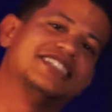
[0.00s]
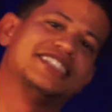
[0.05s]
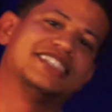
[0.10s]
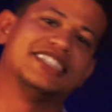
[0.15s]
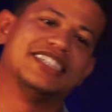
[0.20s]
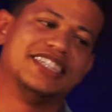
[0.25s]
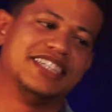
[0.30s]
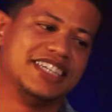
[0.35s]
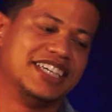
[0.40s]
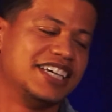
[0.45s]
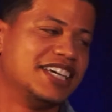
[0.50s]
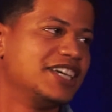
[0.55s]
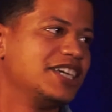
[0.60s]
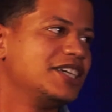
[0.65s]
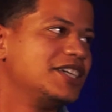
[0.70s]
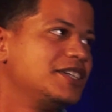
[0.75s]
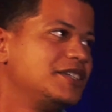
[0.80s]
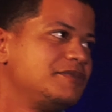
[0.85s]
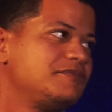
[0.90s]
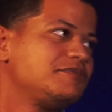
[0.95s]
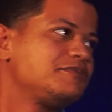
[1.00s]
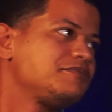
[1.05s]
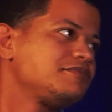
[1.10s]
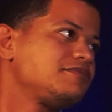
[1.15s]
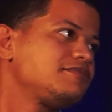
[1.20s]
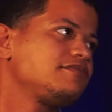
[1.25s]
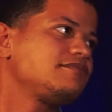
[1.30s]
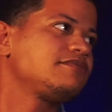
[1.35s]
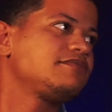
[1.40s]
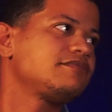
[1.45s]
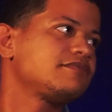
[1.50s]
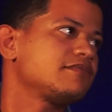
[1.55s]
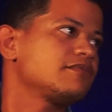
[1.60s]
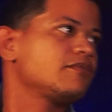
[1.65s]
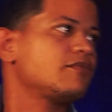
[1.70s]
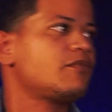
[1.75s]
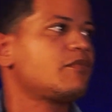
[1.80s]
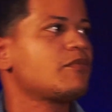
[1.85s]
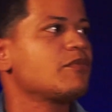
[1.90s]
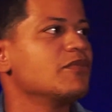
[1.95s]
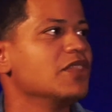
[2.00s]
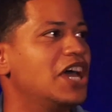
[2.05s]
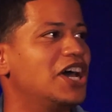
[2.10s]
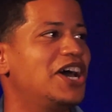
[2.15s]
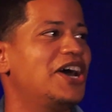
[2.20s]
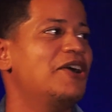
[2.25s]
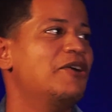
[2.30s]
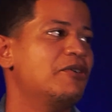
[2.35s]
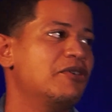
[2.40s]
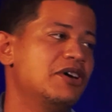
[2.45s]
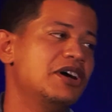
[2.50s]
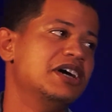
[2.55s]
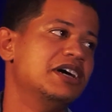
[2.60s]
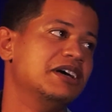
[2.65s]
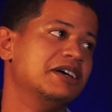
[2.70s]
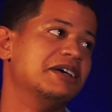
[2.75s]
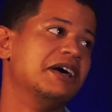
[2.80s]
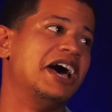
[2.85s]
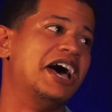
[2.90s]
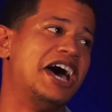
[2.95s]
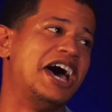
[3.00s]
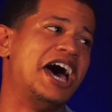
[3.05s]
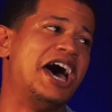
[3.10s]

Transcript: about a lot of dear friends. I do.